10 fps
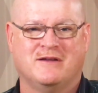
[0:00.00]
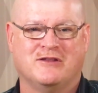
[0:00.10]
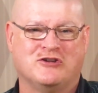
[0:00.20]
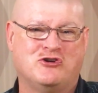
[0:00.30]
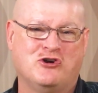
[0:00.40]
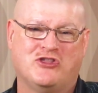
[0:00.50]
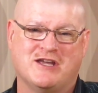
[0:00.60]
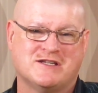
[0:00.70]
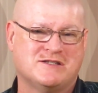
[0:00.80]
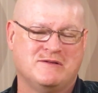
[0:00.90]
The truth
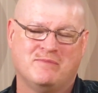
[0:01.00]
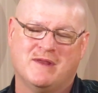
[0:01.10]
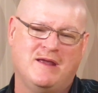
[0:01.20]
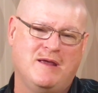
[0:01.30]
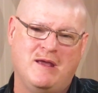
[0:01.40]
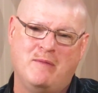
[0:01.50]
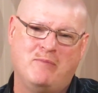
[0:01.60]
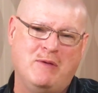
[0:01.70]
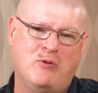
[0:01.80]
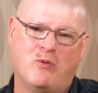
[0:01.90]
is,
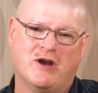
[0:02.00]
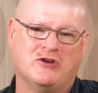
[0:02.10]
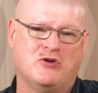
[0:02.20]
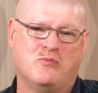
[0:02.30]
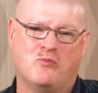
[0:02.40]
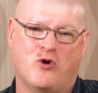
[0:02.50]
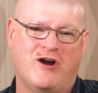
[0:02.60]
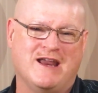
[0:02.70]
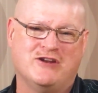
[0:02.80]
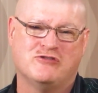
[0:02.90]
people want to do
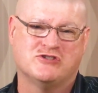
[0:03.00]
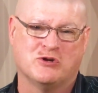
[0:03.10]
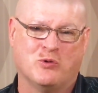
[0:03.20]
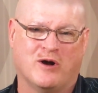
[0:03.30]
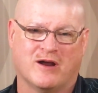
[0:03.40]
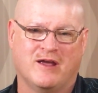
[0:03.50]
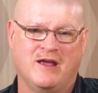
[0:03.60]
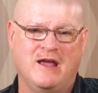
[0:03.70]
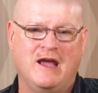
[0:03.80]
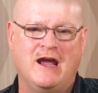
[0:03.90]
more interesting work,
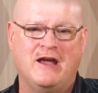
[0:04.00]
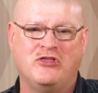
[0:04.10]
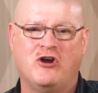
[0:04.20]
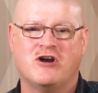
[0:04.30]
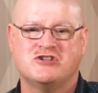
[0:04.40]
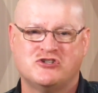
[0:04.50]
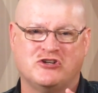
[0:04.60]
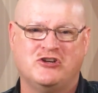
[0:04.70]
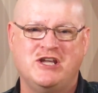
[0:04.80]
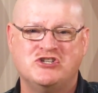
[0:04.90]
and there are
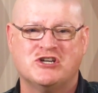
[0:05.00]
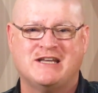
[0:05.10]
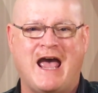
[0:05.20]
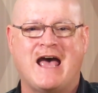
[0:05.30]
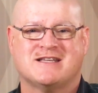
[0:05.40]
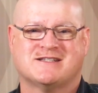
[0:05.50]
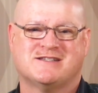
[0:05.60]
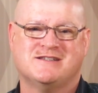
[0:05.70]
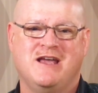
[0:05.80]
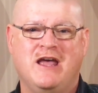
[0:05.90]
strategic
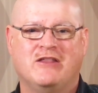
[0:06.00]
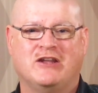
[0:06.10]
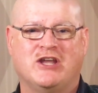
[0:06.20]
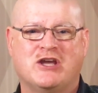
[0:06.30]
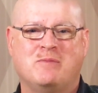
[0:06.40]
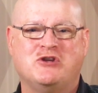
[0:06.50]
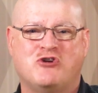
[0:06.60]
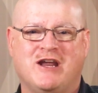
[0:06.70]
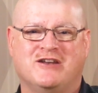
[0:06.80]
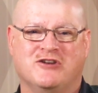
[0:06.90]
tasks that they could be
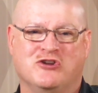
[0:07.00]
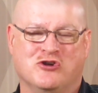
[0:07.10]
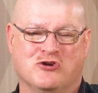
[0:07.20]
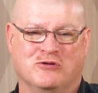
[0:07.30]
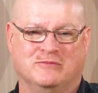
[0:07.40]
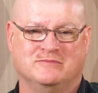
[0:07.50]
trained to do.